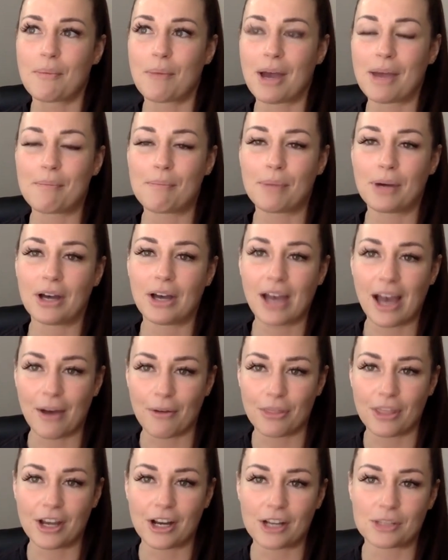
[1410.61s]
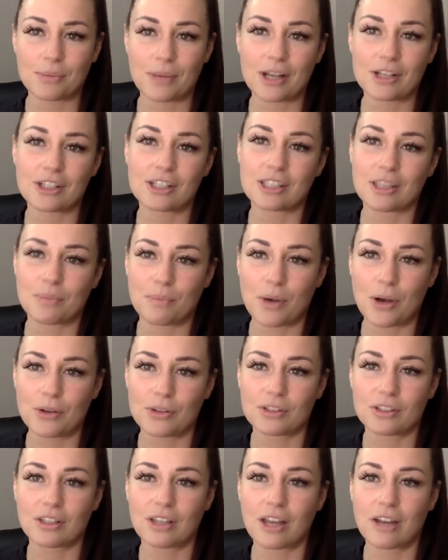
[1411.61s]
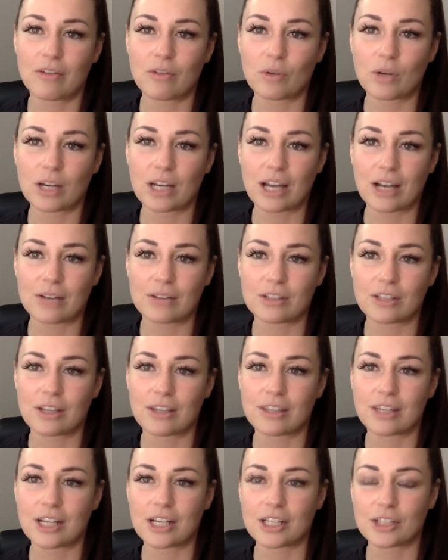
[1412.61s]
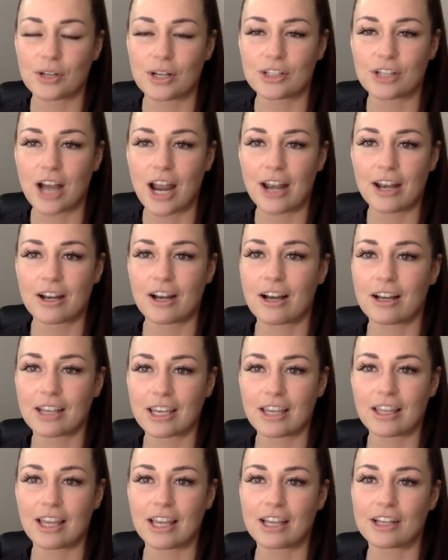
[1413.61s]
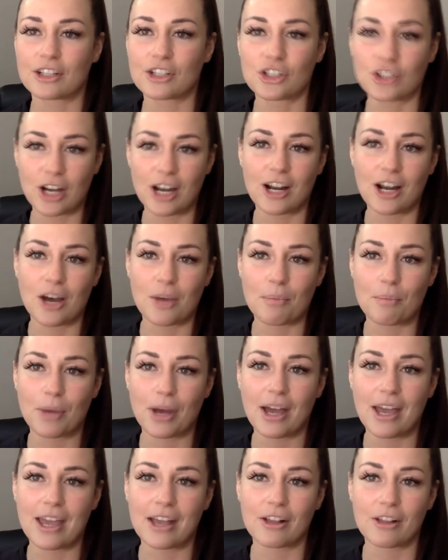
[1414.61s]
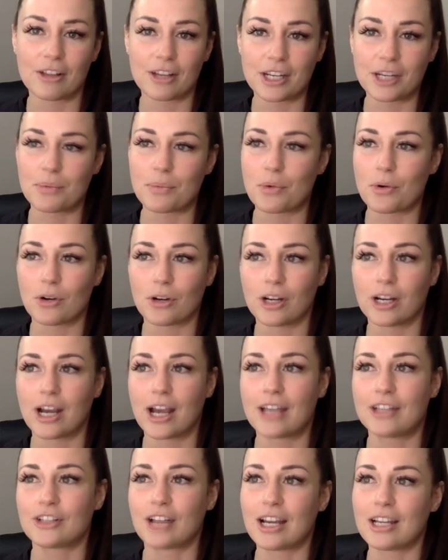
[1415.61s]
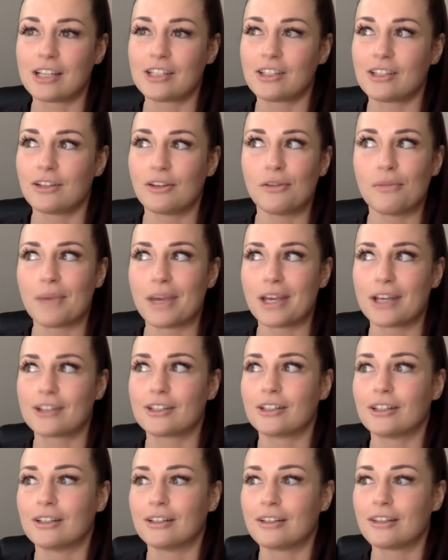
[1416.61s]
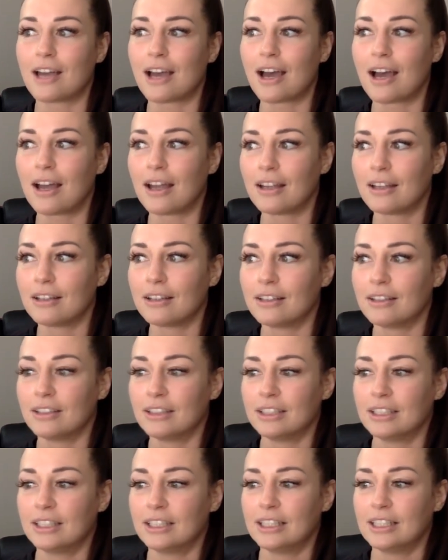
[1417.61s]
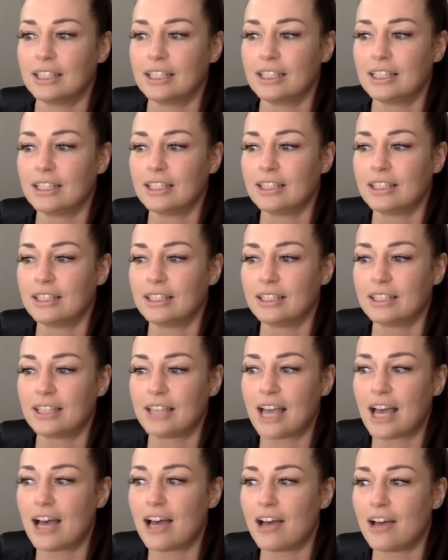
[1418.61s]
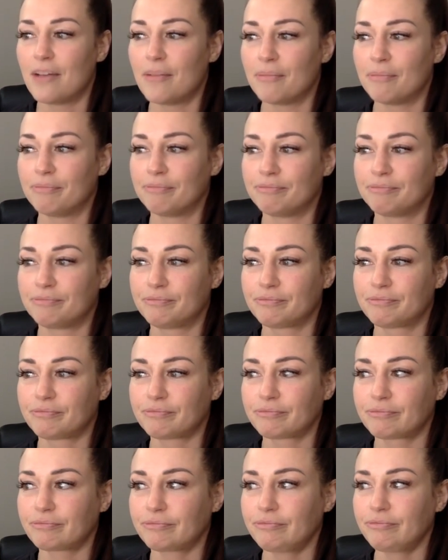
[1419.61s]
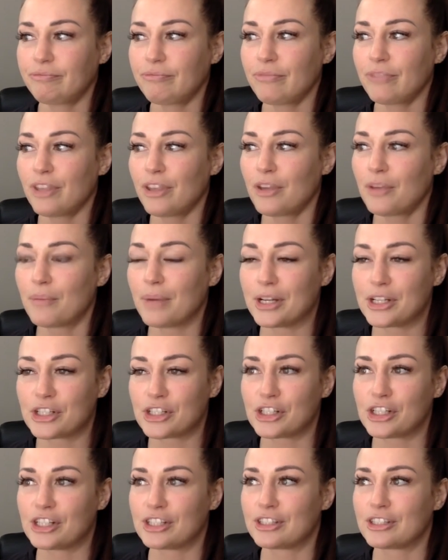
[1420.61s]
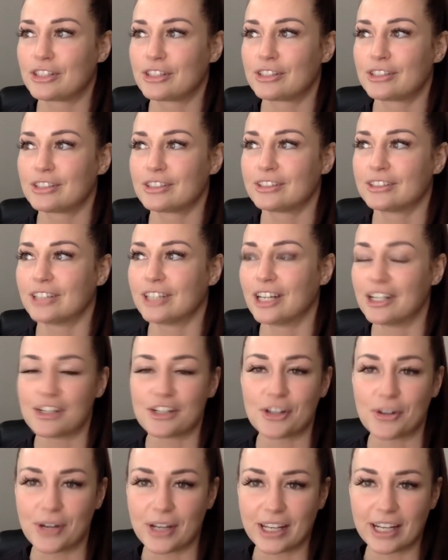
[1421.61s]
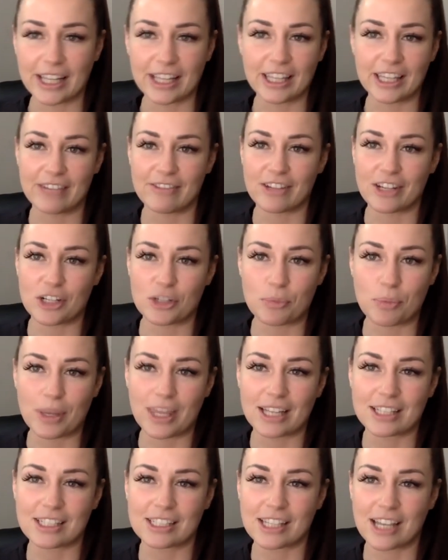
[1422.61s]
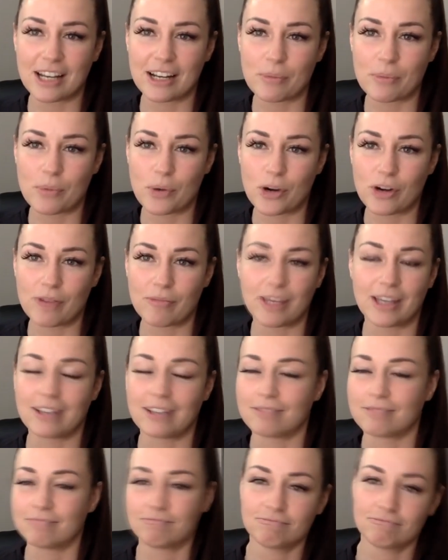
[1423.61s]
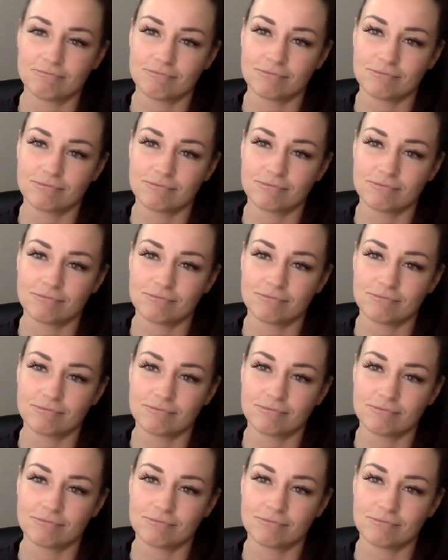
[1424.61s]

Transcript: my butt out there as much, because I post a lot of workouts on there. So I try to not get like a straight on angle anymore. I try to make sure that my shirts aren't showing any cleavage, but that's just kind of more of my